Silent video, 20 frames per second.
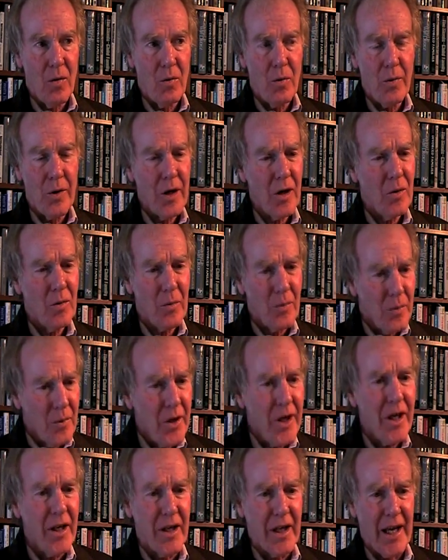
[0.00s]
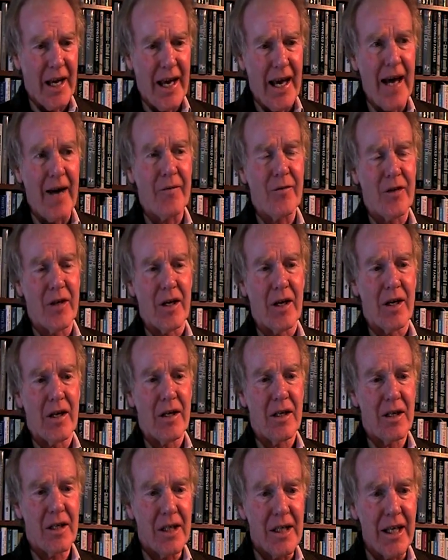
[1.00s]
we don't really have to
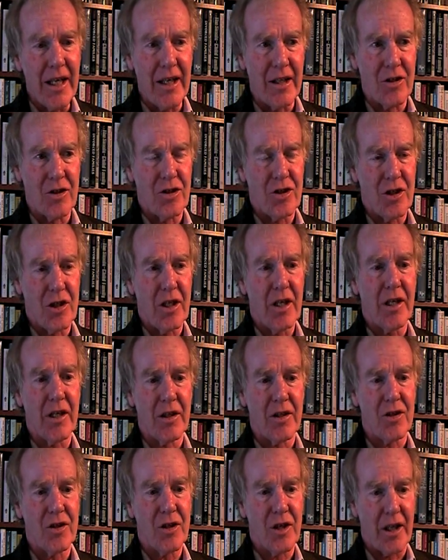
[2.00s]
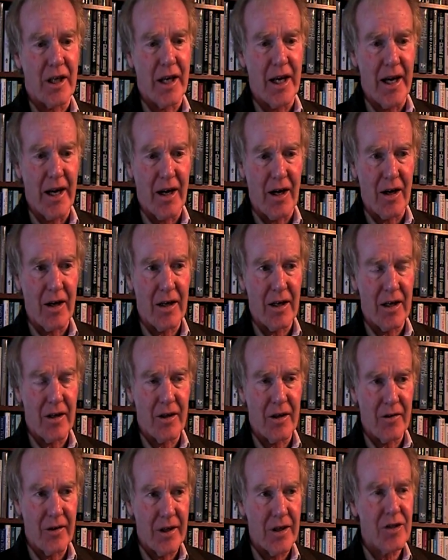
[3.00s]
teach kids to care.
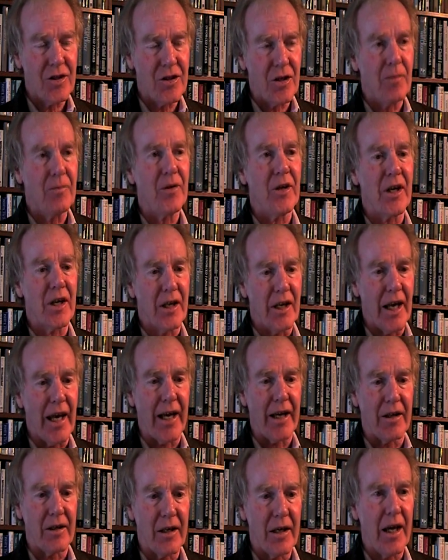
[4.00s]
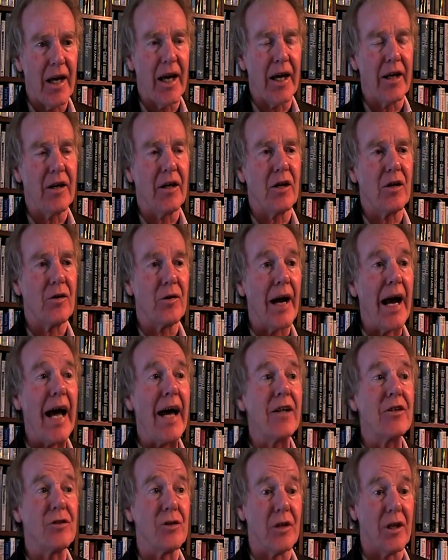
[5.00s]
There is something innate, and
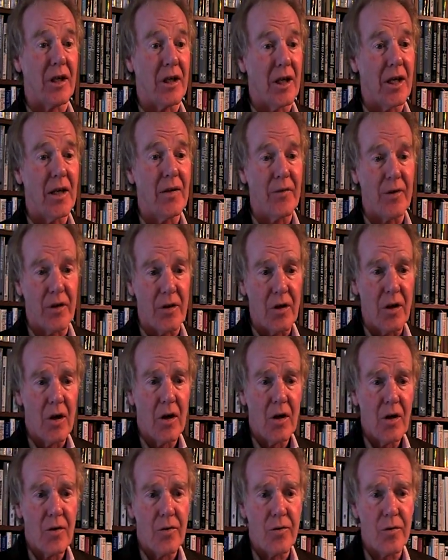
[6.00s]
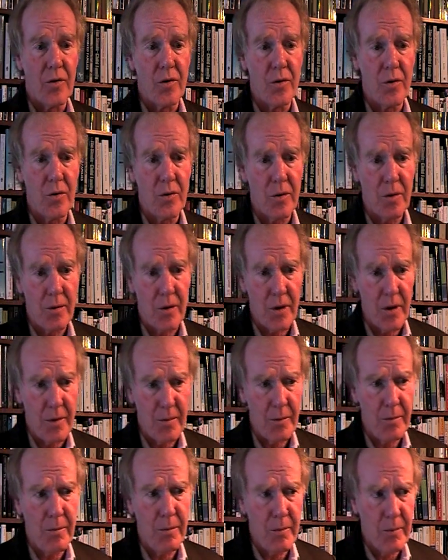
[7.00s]
gradually, even through
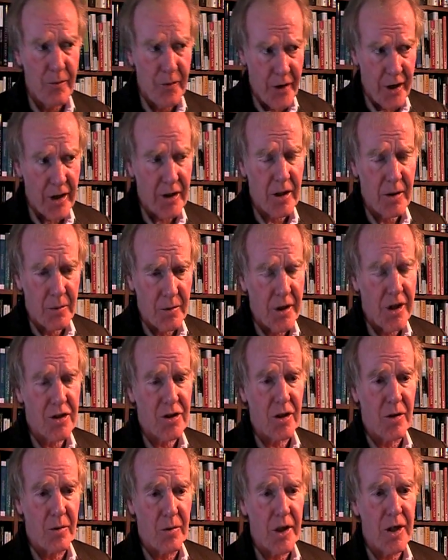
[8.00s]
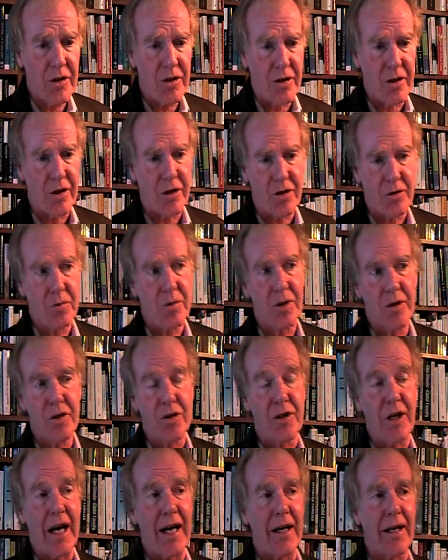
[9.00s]
fairly recent research, we're
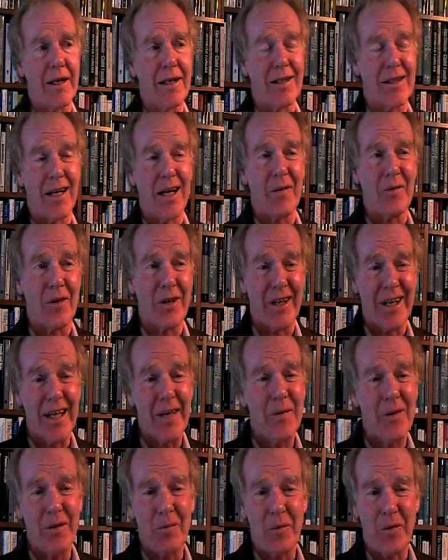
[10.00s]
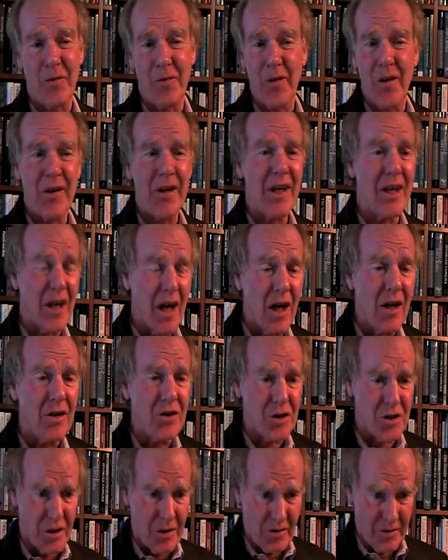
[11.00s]
starting to discover, even with very young
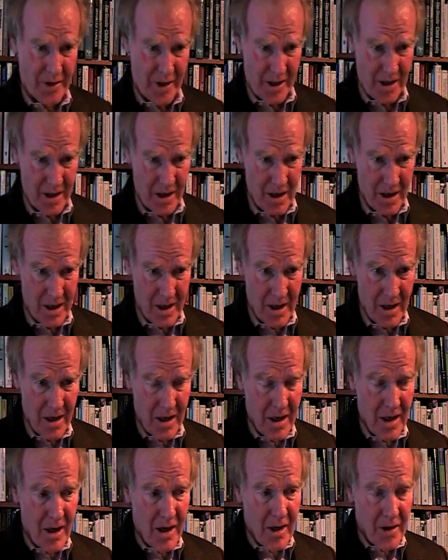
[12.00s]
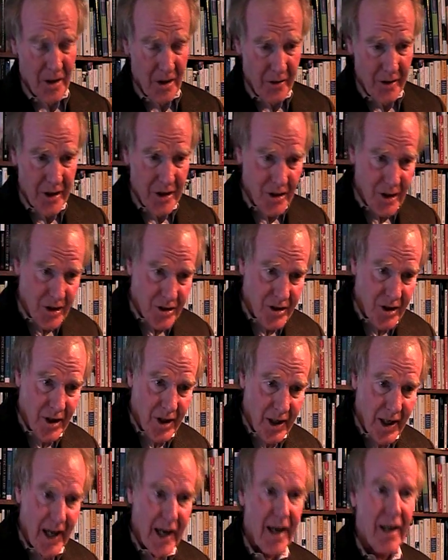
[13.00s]
children, there is this
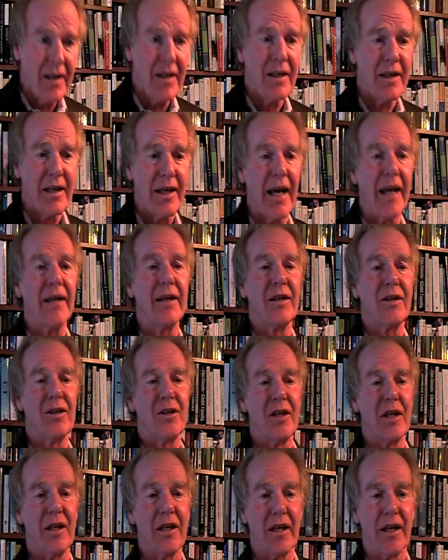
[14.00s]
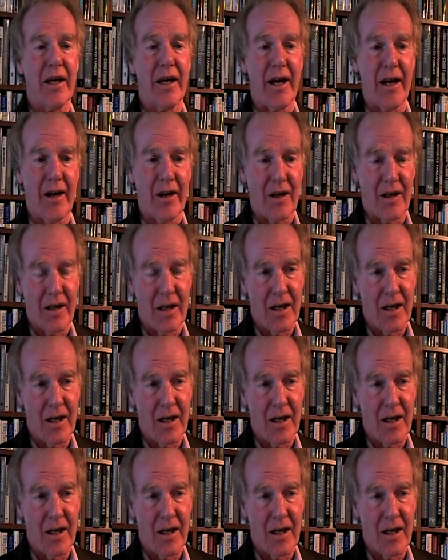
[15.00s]
innate tendency to care.